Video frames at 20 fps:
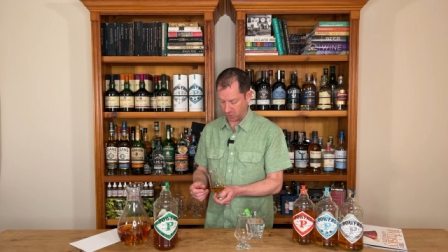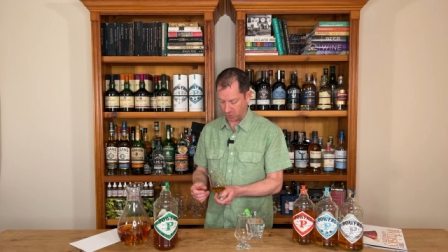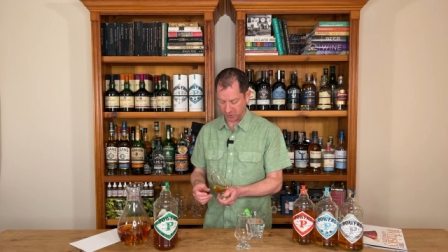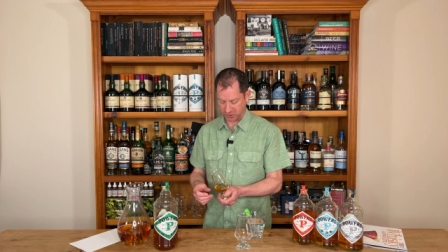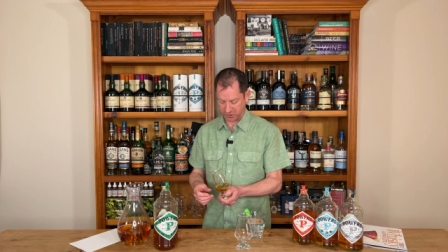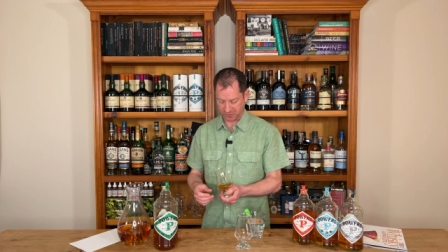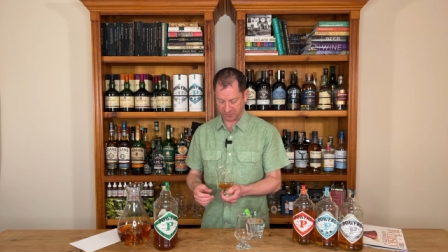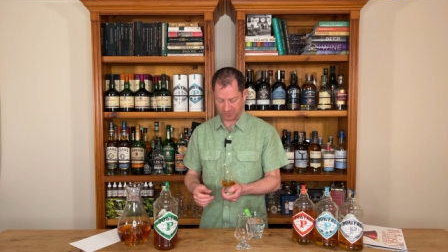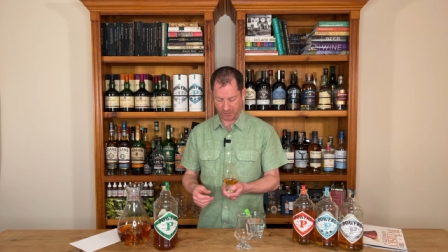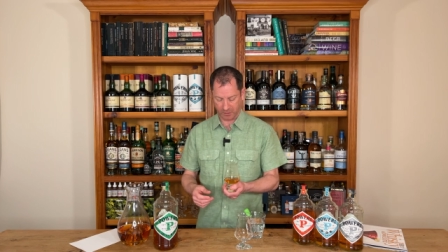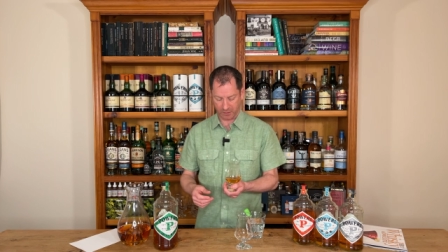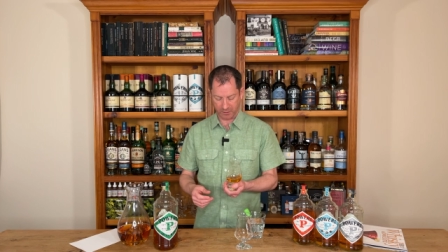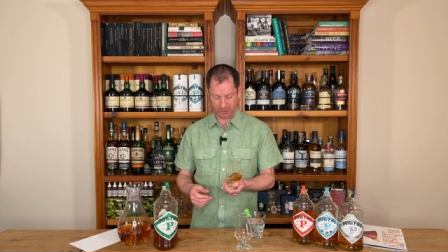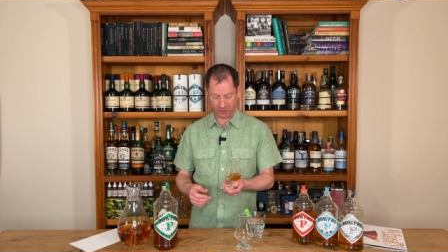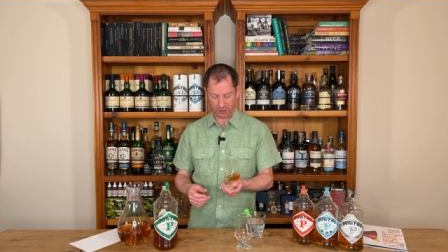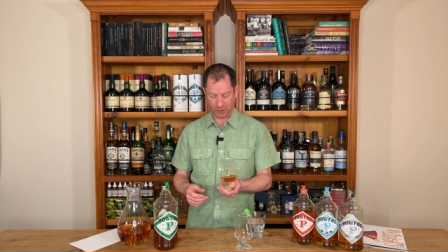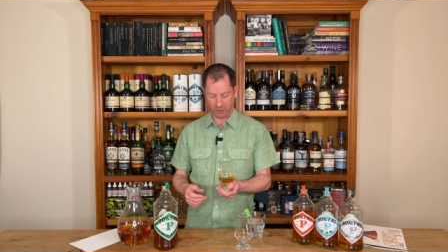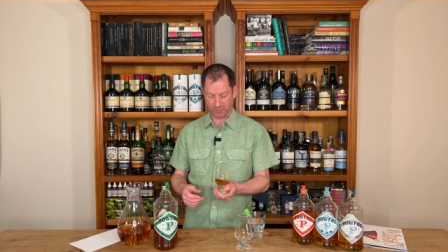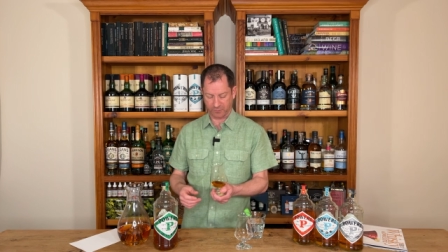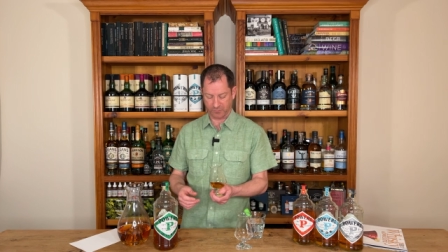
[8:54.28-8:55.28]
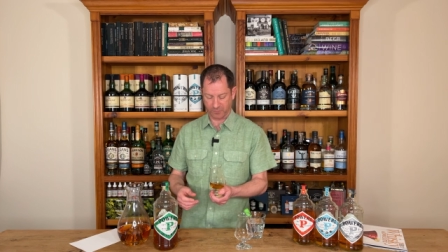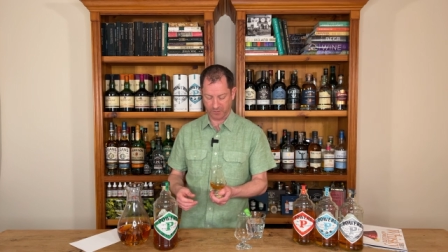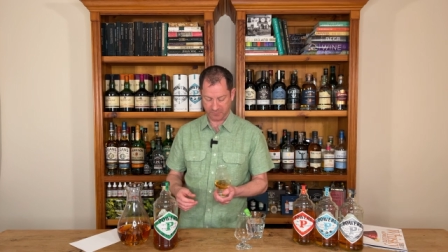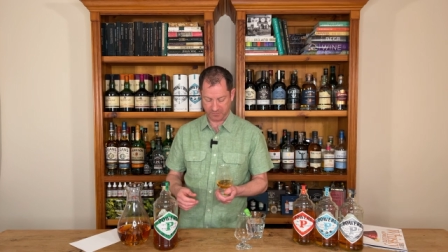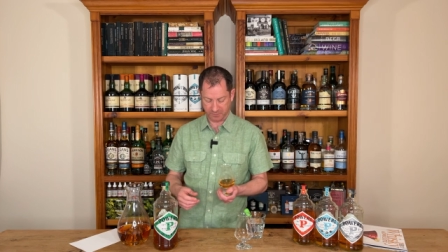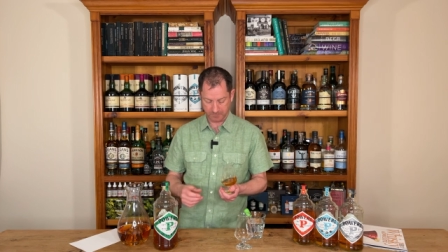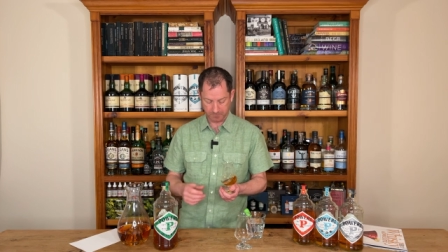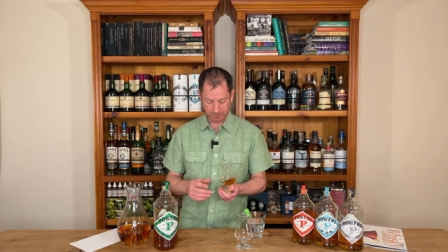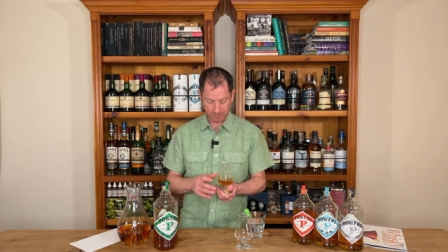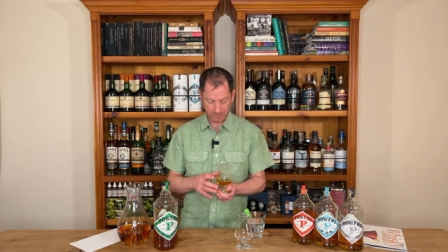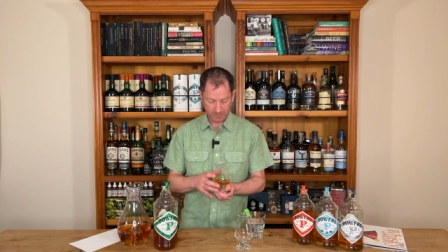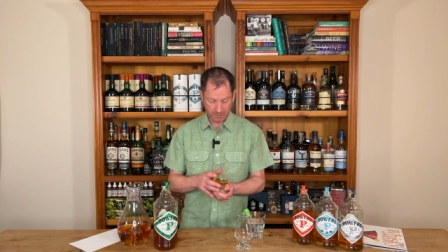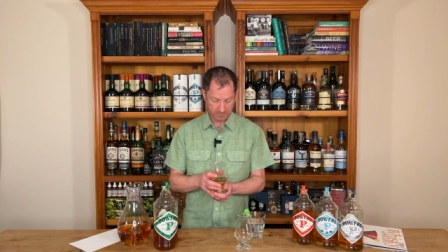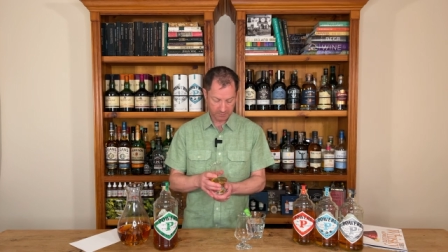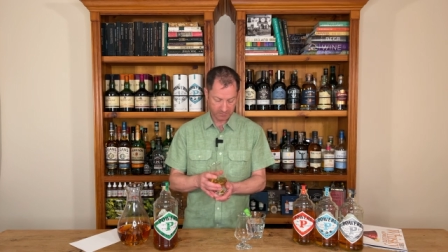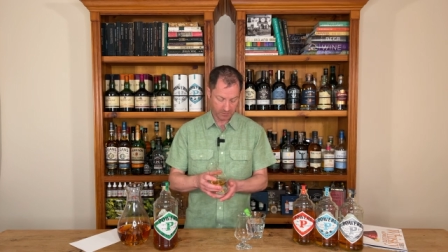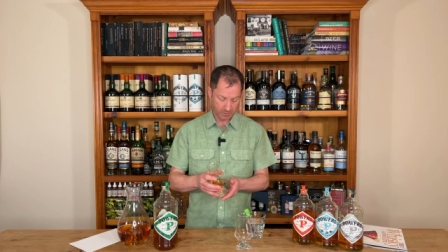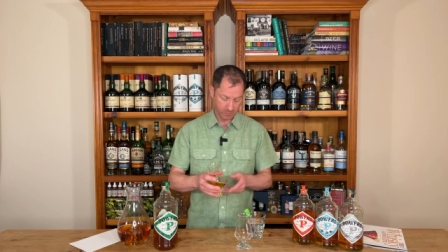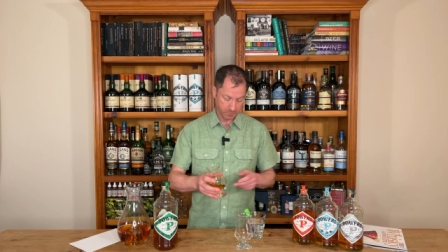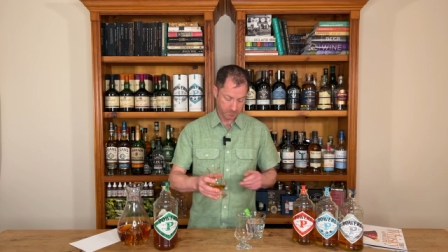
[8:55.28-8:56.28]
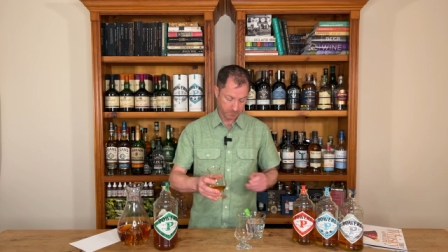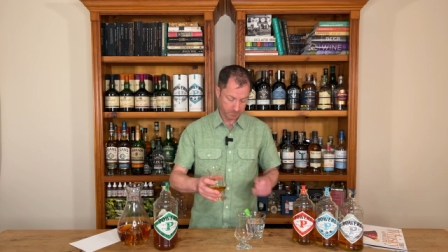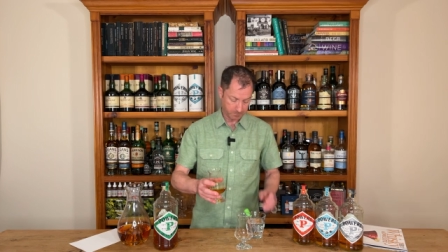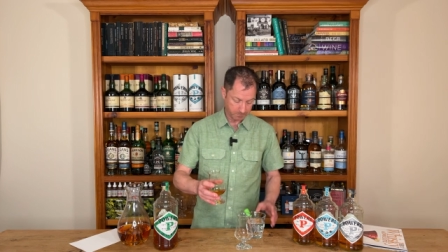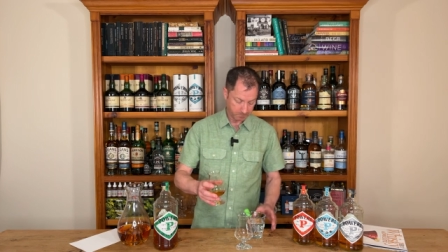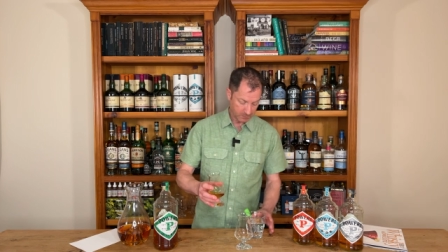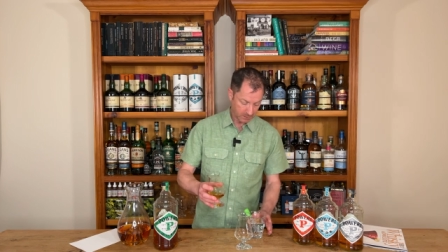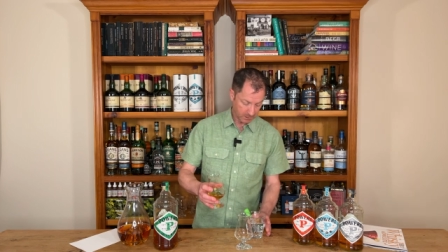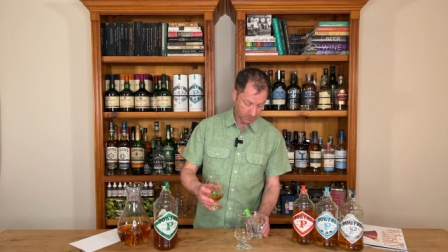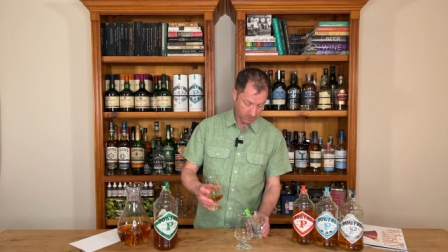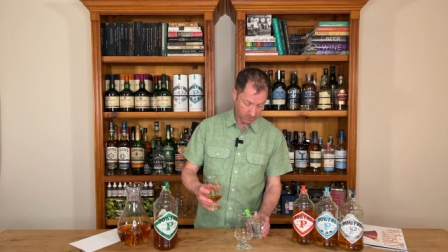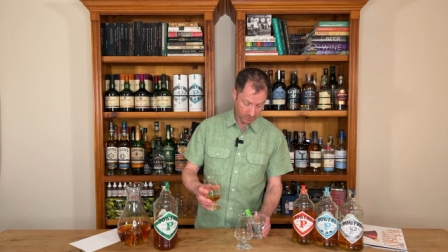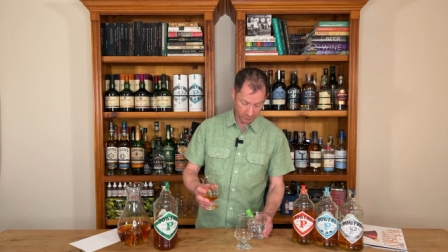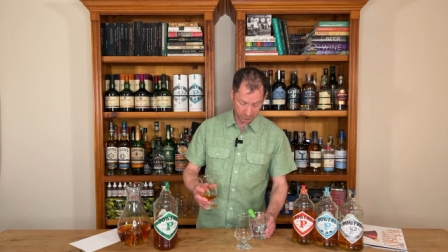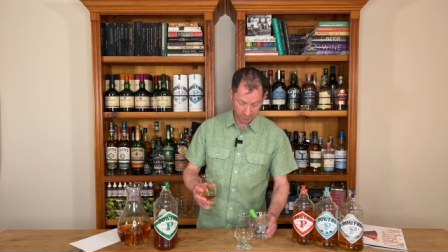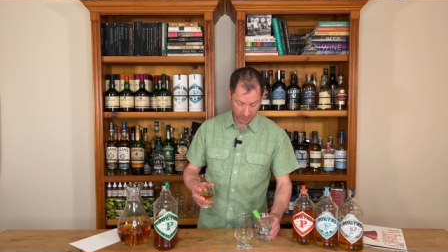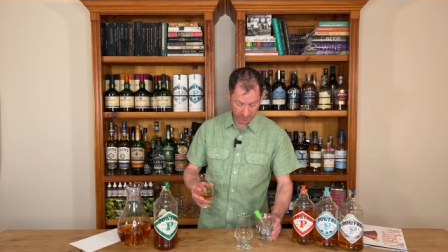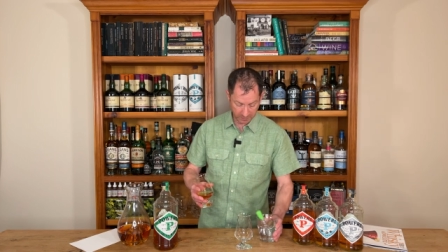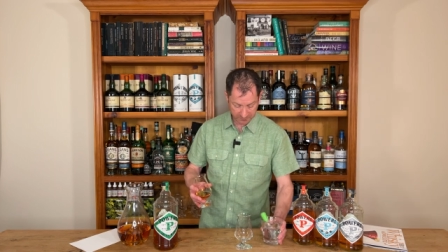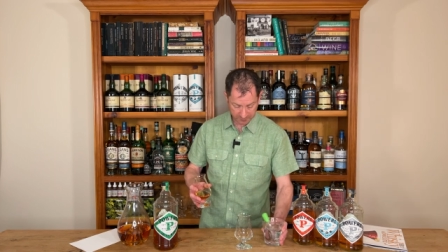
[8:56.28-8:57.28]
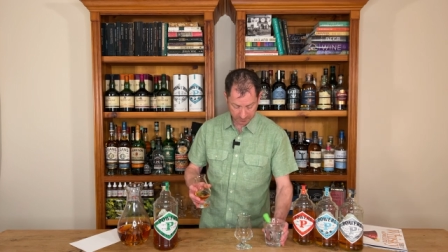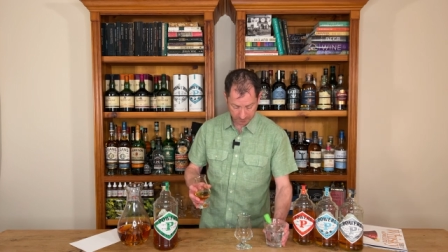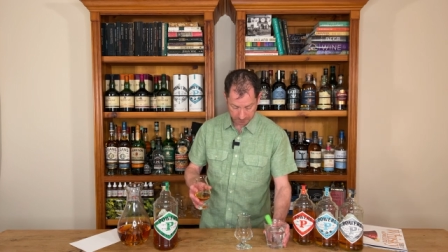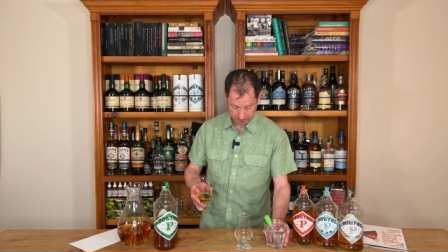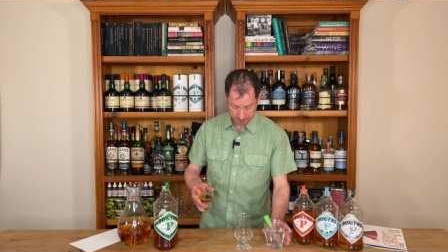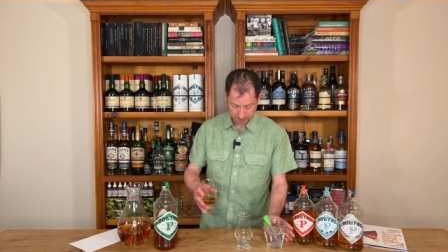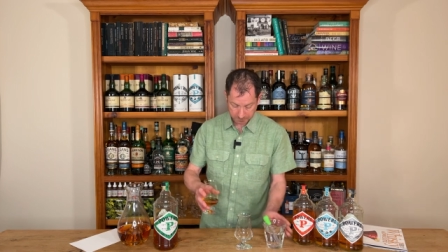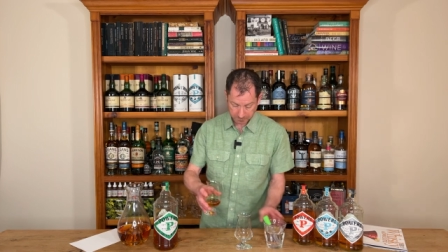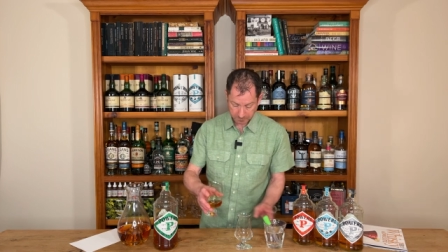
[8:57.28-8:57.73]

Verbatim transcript: gorgeous on the color front. So nose wise,